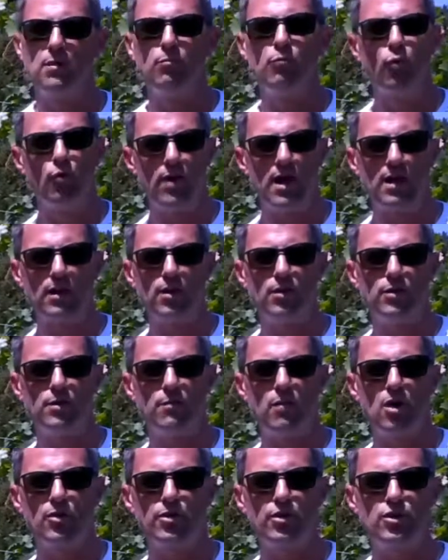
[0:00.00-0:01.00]
Brunello di
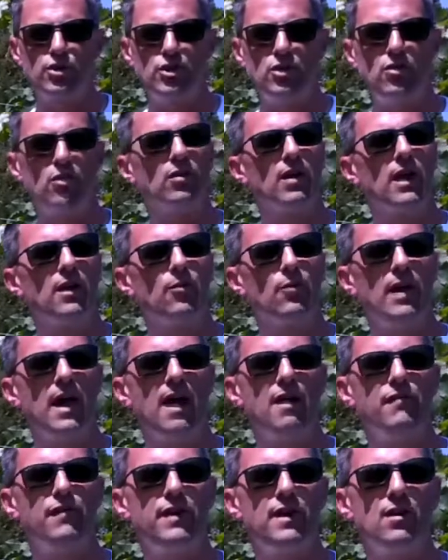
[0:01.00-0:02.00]
Montalcino like we
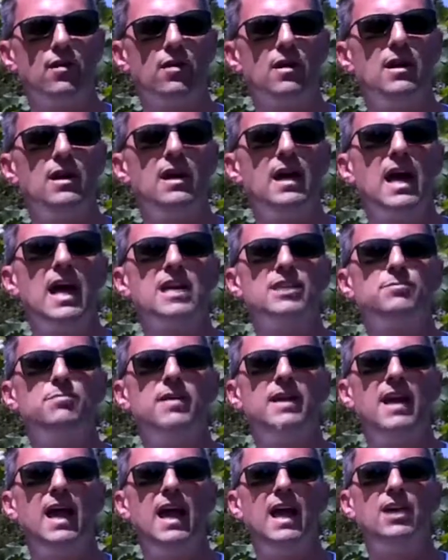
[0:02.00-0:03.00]
have here has
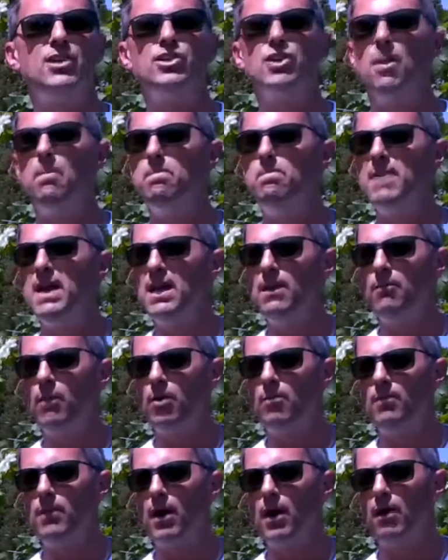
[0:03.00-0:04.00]
been aged a
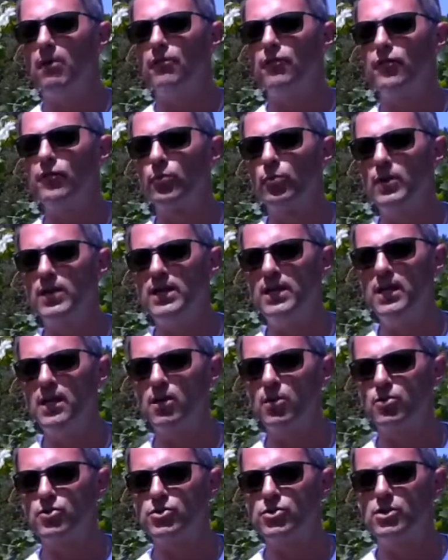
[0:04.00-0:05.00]
minimum of three
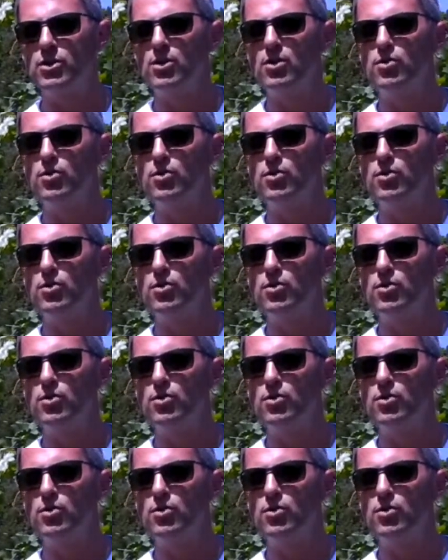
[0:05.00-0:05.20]
years,